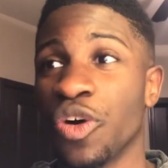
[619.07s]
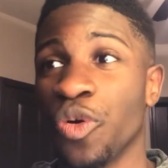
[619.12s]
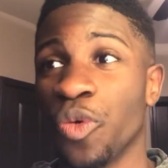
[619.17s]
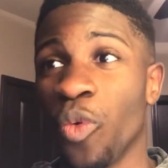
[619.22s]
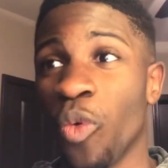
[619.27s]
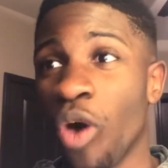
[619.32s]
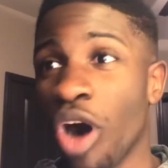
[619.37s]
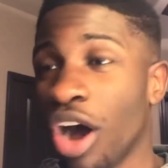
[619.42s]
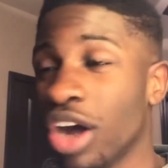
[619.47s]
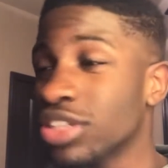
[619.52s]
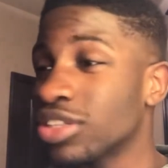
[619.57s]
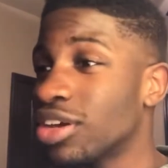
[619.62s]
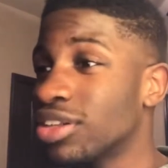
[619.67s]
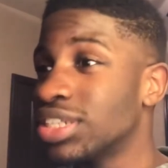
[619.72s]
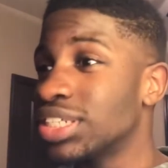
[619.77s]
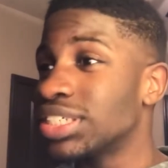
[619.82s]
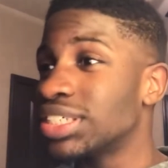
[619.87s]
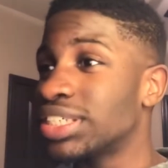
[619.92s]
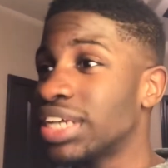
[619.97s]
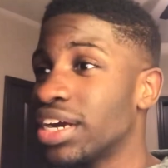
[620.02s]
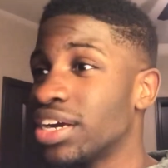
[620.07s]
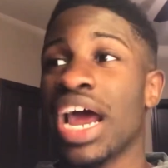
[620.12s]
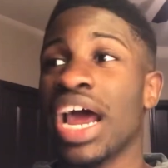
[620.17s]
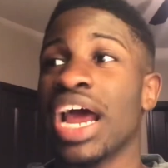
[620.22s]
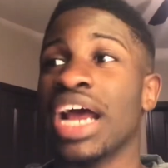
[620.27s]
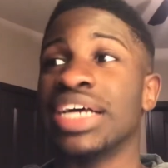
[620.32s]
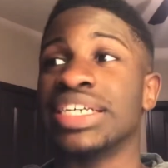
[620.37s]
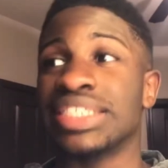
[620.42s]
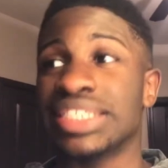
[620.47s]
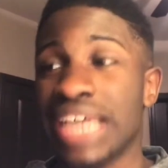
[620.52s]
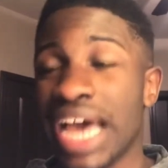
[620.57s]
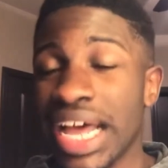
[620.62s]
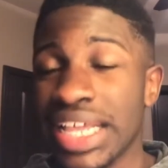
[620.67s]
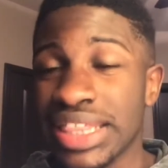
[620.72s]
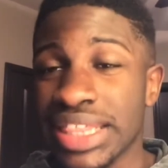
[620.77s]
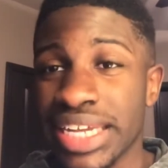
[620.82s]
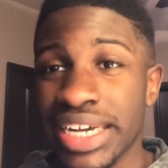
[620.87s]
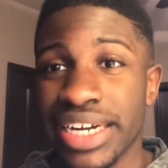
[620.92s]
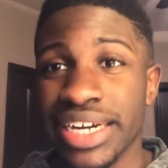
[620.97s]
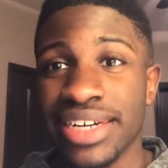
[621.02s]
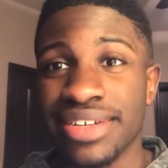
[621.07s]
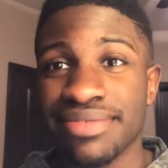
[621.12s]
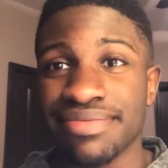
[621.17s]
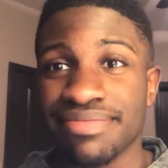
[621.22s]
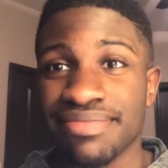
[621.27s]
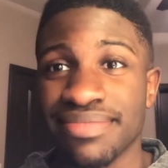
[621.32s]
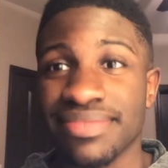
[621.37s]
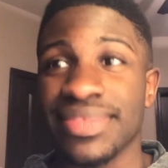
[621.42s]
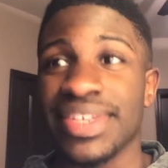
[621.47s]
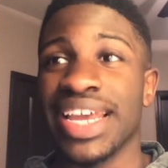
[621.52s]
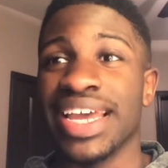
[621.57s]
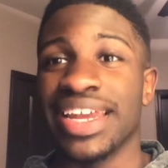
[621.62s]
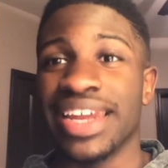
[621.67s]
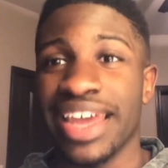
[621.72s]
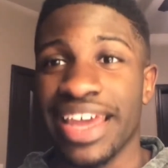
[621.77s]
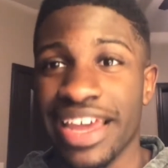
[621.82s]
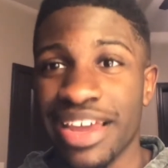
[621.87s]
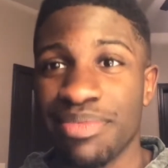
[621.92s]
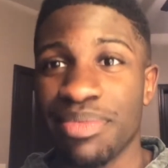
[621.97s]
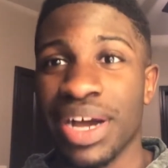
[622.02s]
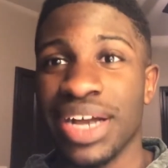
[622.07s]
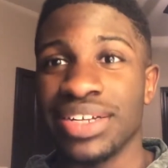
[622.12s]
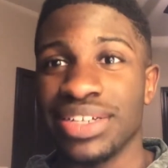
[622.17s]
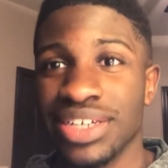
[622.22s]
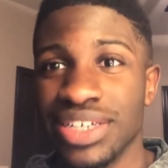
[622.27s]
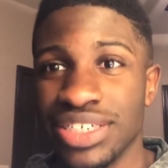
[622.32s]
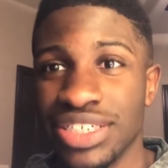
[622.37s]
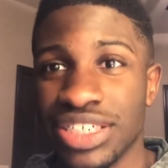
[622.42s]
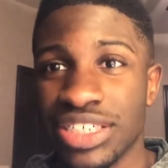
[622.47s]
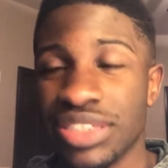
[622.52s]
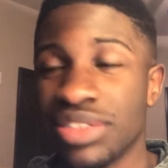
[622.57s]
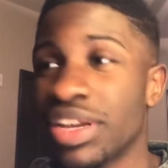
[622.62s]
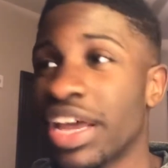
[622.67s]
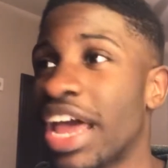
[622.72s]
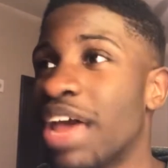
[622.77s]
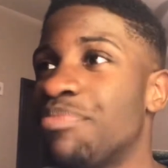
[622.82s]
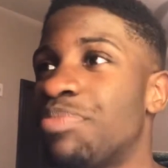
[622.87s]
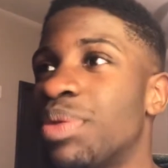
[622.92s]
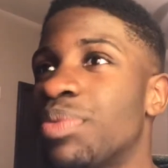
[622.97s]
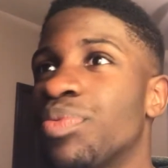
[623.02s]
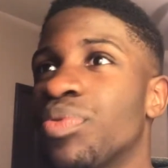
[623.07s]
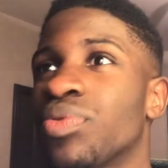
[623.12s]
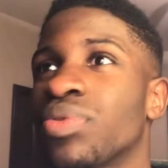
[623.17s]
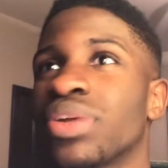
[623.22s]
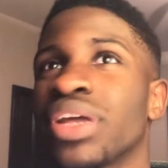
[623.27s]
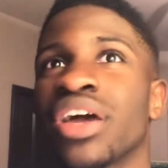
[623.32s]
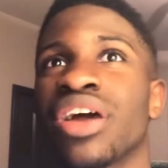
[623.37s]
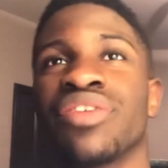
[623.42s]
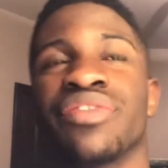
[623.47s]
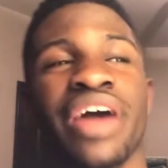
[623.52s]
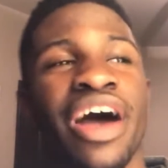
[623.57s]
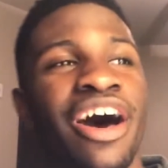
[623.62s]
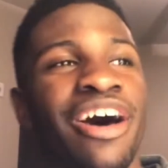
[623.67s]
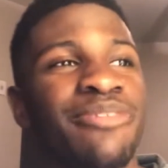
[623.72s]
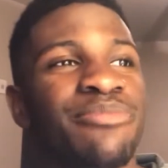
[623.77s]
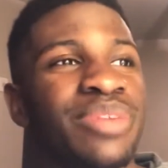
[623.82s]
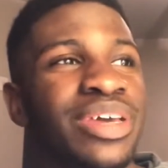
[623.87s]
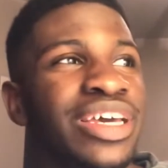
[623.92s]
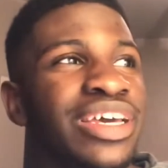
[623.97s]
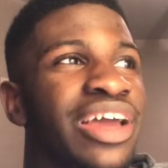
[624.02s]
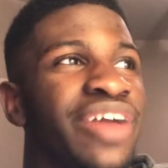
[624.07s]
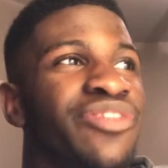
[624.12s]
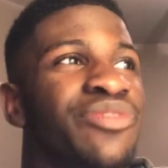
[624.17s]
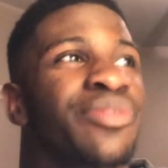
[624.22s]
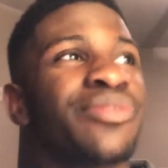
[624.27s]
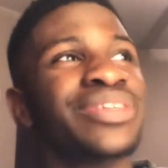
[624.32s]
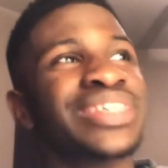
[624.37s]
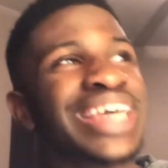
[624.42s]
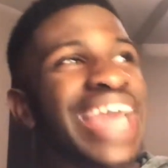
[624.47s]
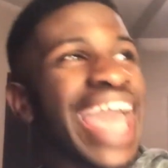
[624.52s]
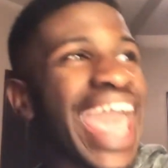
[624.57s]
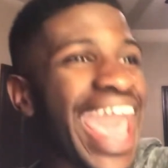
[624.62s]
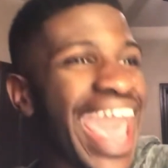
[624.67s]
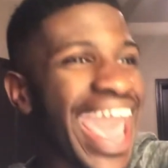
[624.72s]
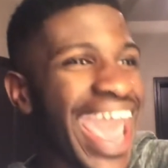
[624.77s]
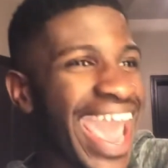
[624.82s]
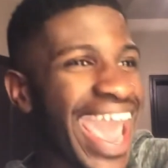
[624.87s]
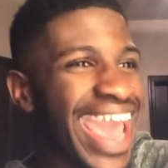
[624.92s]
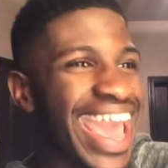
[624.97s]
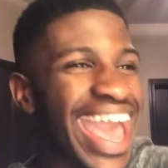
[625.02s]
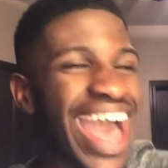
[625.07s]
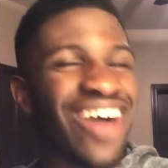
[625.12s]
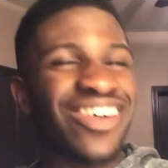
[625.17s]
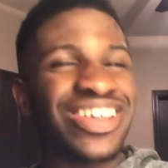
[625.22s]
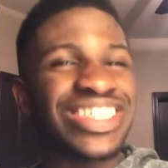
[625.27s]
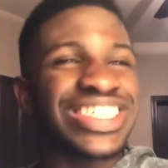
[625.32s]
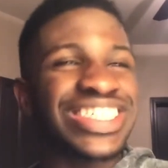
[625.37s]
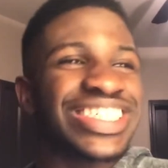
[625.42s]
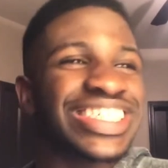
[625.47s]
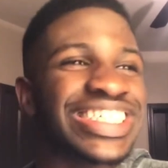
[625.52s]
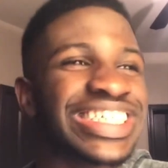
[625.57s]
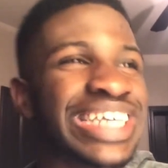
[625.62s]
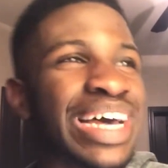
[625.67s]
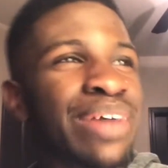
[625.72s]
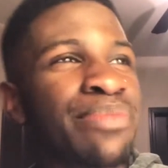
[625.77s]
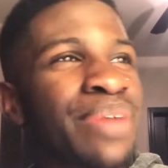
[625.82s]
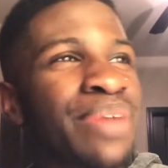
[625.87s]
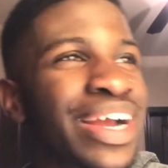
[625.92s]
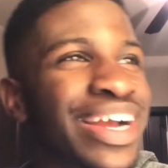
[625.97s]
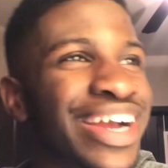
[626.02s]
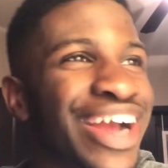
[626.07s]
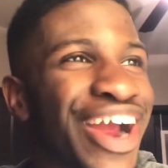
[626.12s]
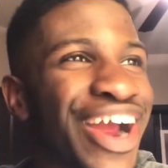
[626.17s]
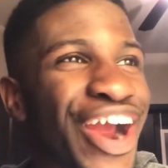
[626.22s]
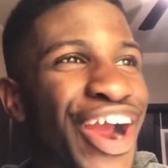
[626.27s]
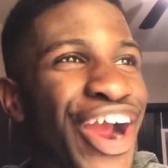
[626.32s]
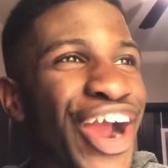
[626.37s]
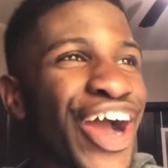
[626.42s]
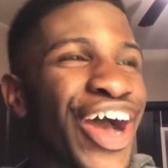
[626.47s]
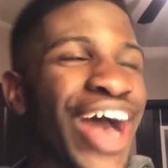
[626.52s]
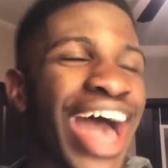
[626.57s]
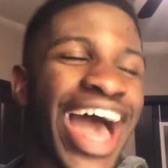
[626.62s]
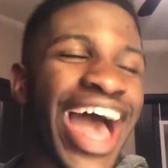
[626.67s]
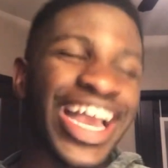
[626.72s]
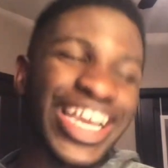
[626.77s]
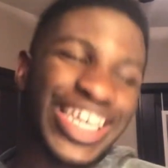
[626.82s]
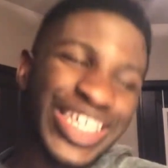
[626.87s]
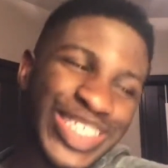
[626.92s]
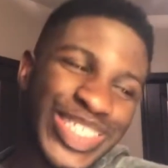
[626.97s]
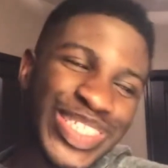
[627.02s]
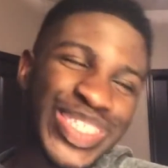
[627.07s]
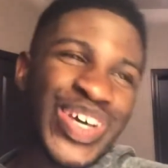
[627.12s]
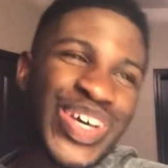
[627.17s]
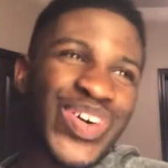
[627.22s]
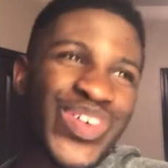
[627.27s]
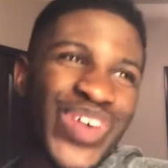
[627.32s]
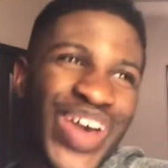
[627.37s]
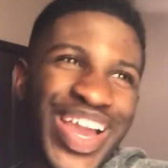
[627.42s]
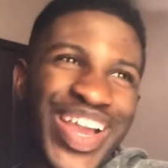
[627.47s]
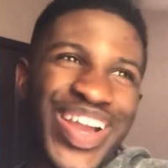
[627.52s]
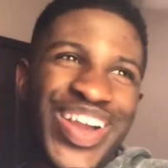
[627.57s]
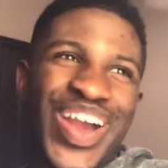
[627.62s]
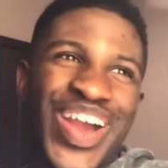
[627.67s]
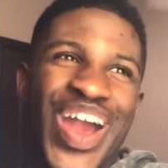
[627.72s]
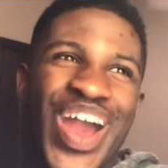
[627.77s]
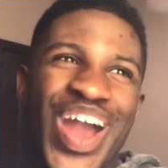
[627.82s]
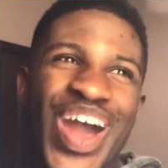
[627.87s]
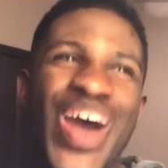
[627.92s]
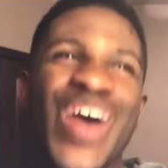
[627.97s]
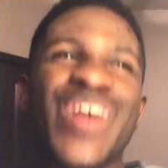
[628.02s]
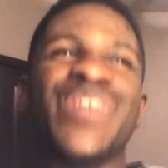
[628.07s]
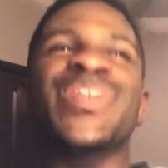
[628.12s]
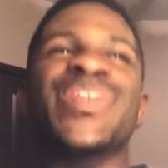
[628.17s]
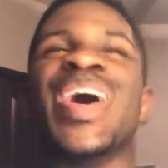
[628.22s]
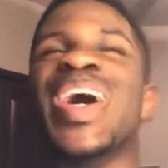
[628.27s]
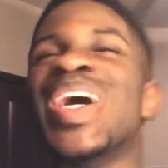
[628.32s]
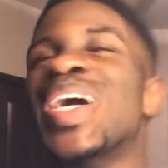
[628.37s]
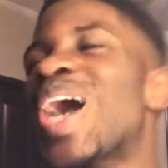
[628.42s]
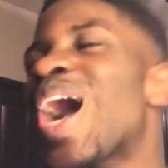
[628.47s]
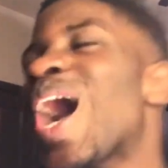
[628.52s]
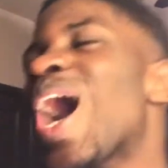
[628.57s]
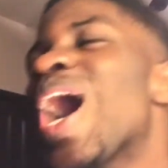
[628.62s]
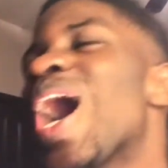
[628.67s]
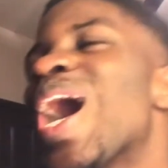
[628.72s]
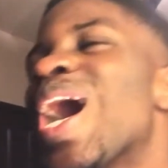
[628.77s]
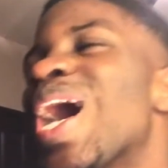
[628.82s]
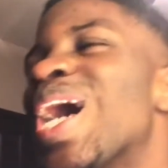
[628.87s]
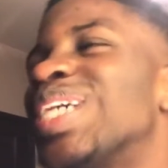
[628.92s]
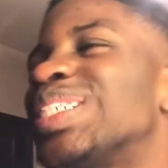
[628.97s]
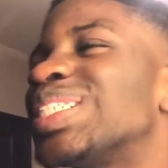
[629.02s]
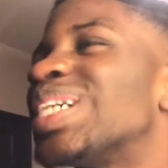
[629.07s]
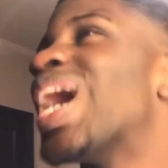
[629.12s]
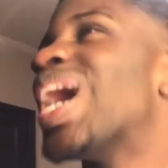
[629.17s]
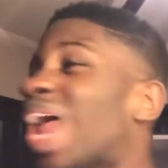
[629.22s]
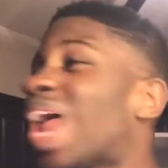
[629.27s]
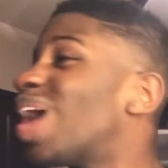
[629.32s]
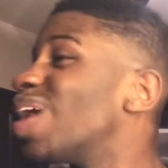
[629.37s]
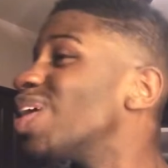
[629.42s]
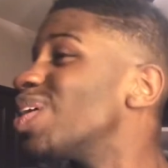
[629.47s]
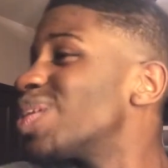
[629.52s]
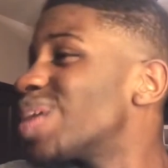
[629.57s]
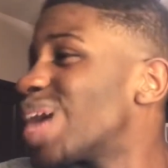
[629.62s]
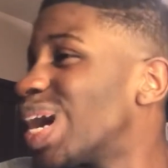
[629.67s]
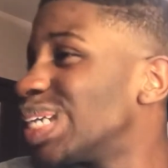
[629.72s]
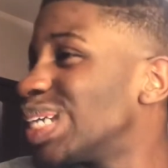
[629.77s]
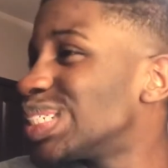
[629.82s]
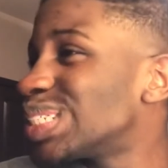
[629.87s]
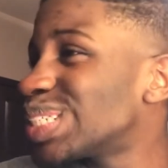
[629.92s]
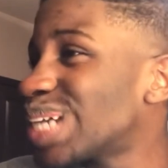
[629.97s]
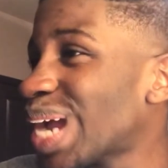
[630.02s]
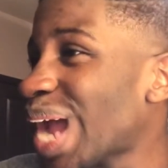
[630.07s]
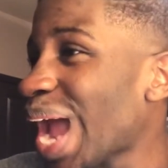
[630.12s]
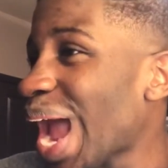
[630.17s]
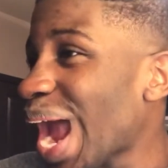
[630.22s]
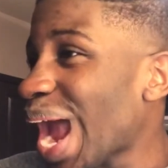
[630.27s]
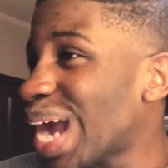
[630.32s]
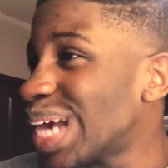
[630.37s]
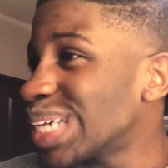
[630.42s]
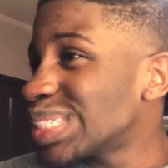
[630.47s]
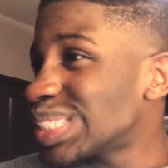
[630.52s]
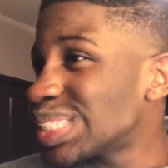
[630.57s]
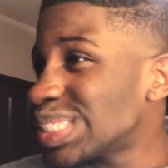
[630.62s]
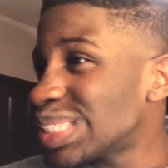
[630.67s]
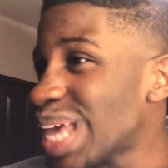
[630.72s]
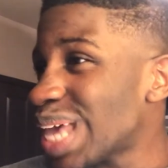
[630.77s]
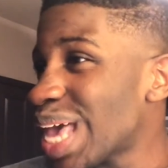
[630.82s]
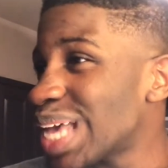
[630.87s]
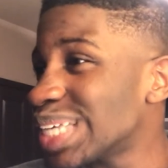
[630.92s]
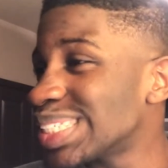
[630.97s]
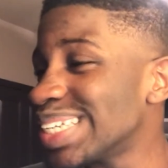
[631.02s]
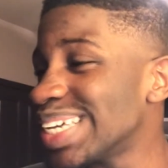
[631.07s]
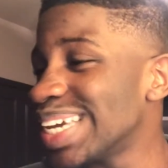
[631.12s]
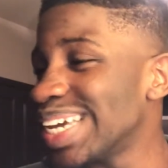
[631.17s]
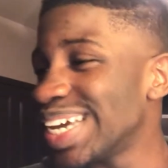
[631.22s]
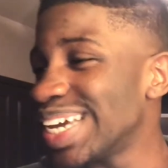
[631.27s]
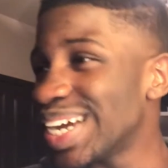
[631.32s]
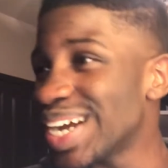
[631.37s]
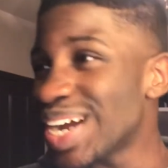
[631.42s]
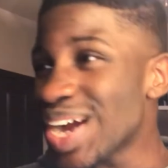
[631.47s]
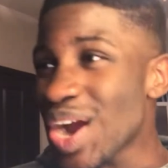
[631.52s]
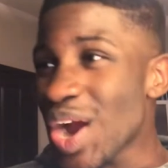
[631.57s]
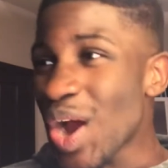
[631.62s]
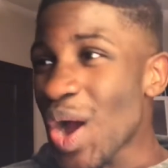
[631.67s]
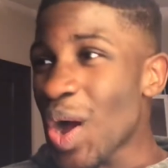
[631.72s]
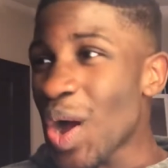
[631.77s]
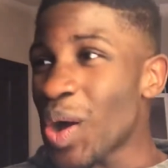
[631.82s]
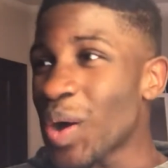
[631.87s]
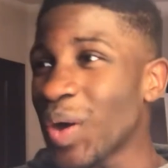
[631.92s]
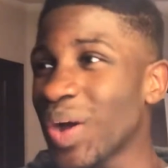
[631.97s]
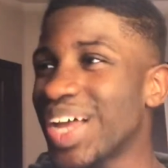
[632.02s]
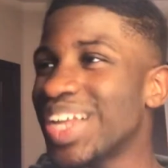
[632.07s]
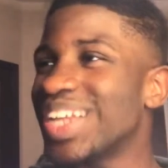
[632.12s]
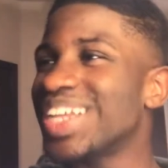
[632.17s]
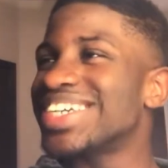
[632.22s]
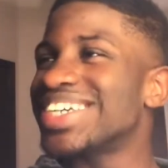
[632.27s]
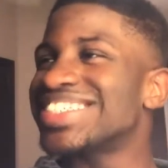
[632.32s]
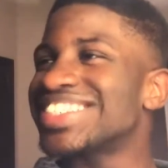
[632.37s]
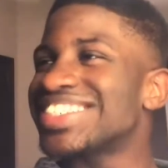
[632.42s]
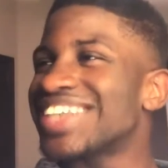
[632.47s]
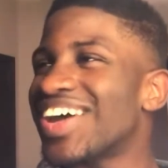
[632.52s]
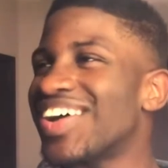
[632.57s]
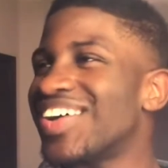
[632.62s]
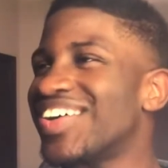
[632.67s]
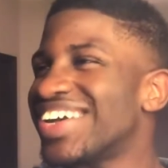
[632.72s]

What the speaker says: walked on the stairs, sat there, and ate my lunch. And people were like around me. Everyone was like, Hey, how's your summer, girl? How you doing, girl? Oh my gosh. Oh, you cut your hair, sis. Ew, it looks so